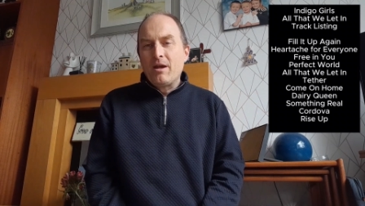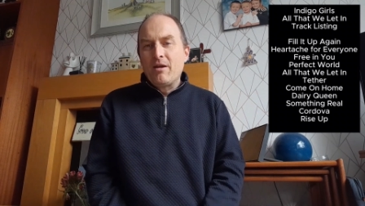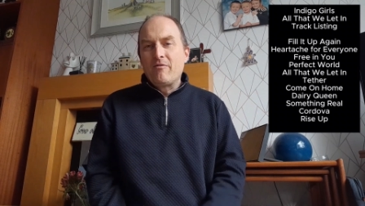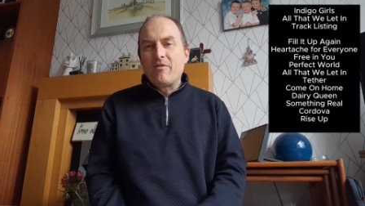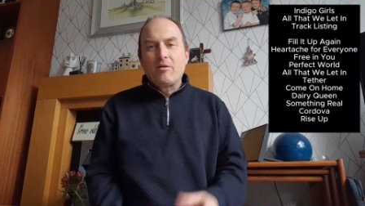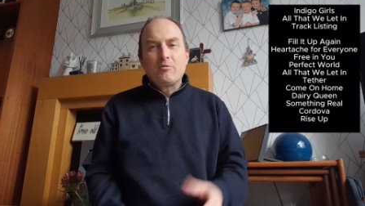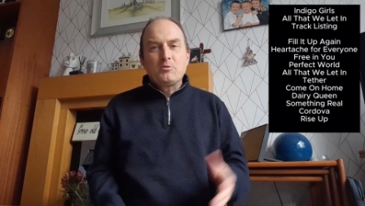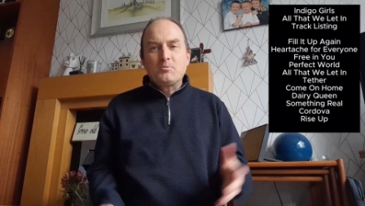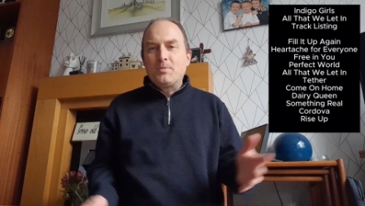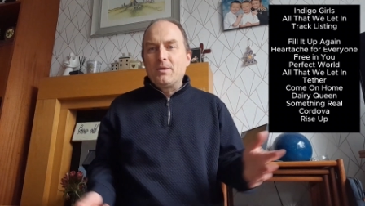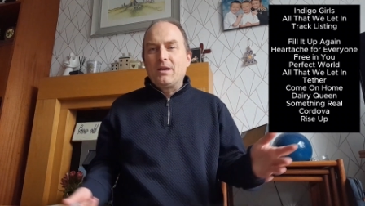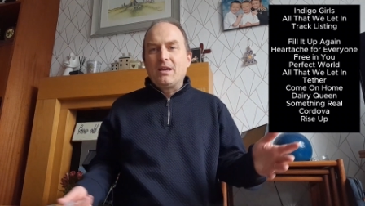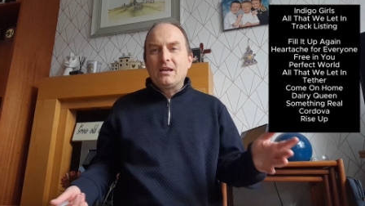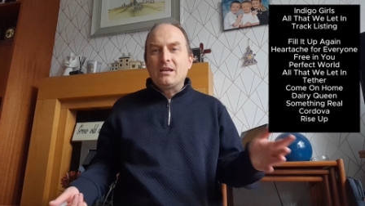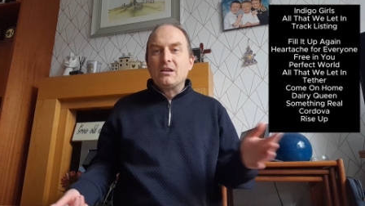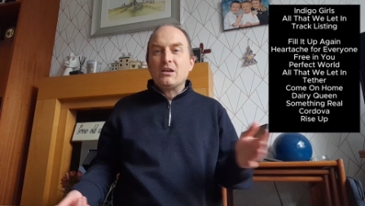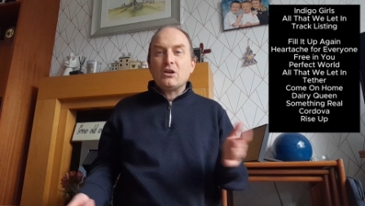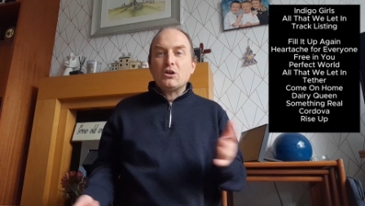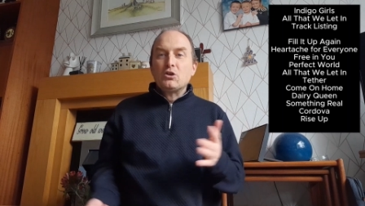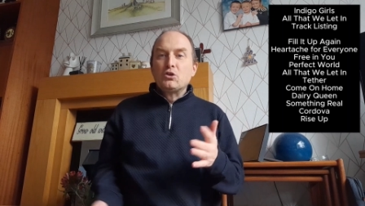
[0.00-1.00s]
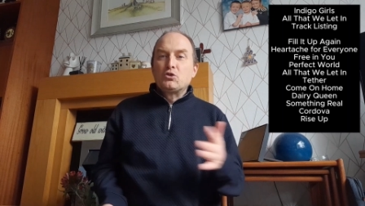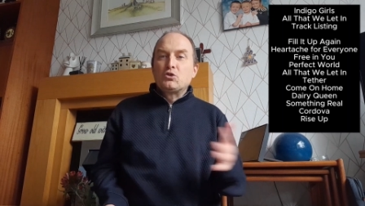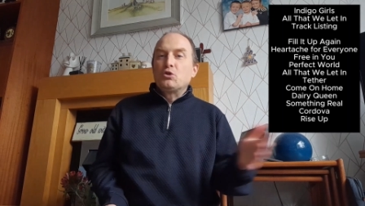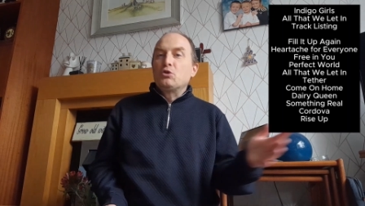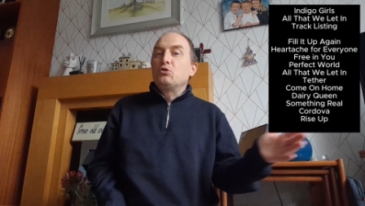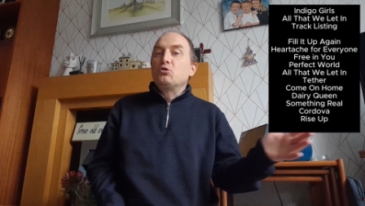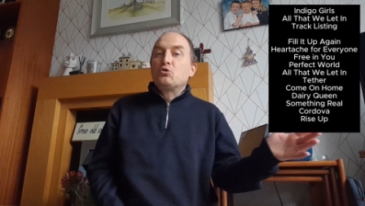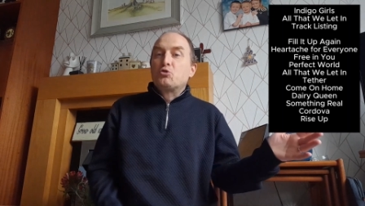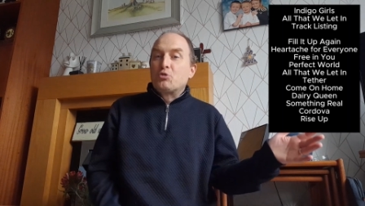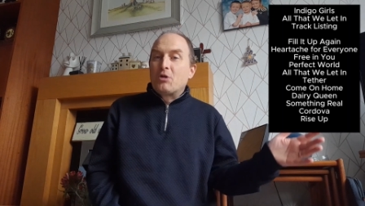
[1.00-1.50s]
If I was picking
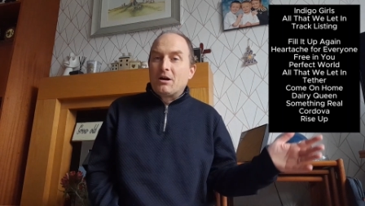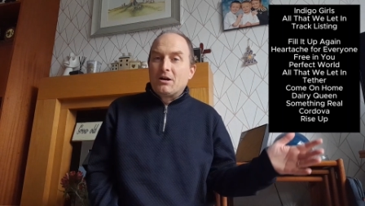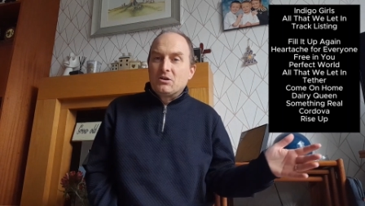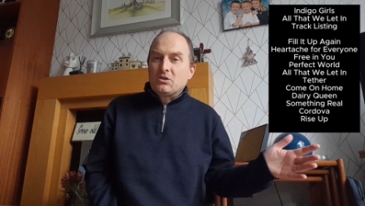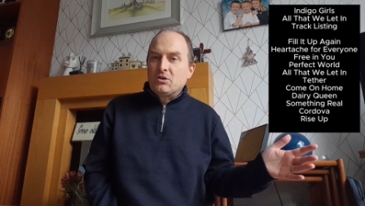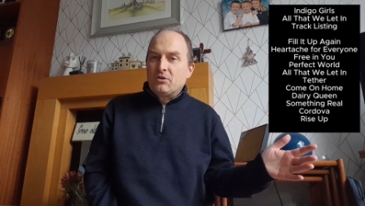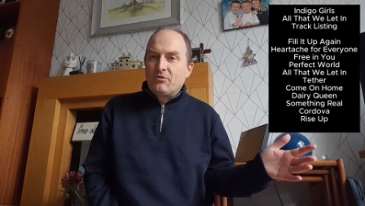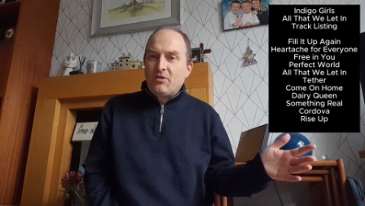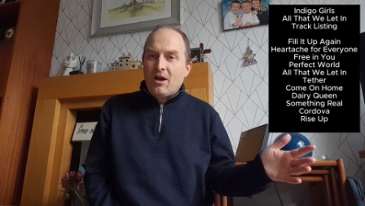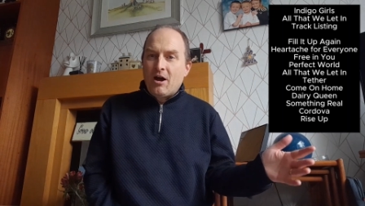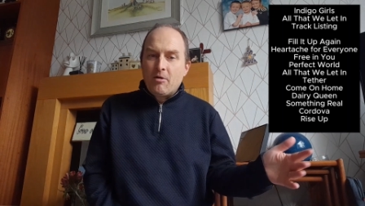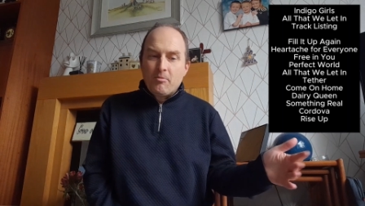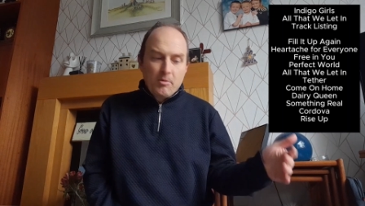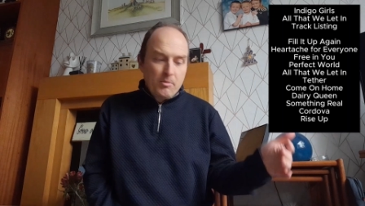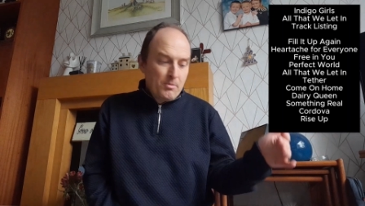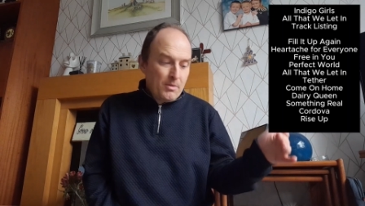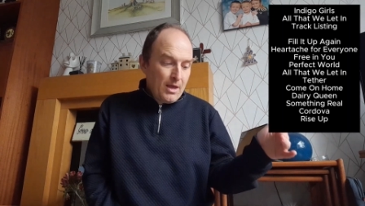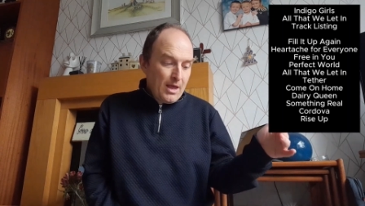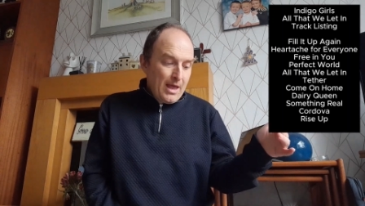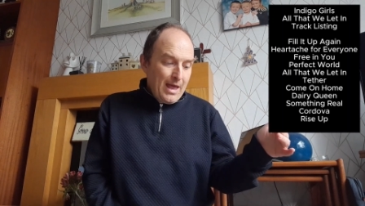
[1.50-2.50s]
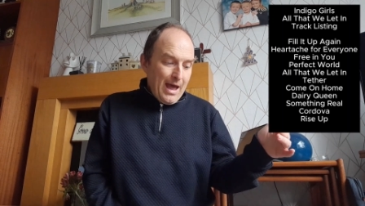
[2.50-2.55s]
two tracks off the album,